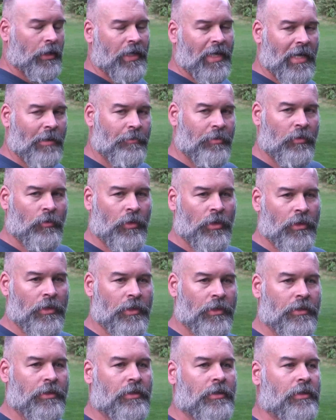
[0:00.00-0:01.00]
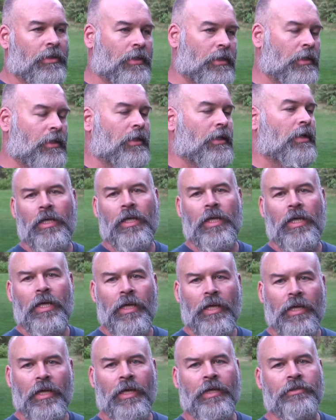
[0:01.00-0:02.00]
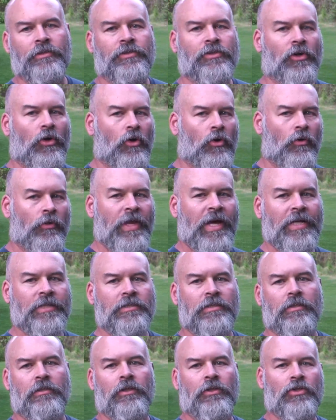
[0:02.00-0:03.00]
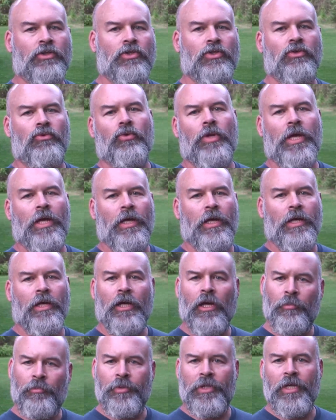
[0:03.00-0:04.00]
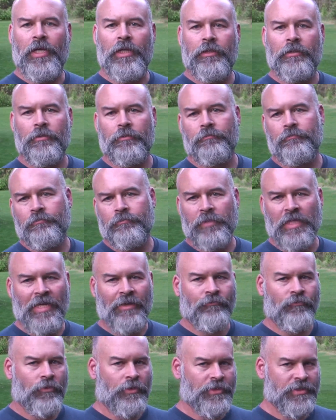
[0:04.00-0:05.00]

happy with it. And so that's the 2-day update after the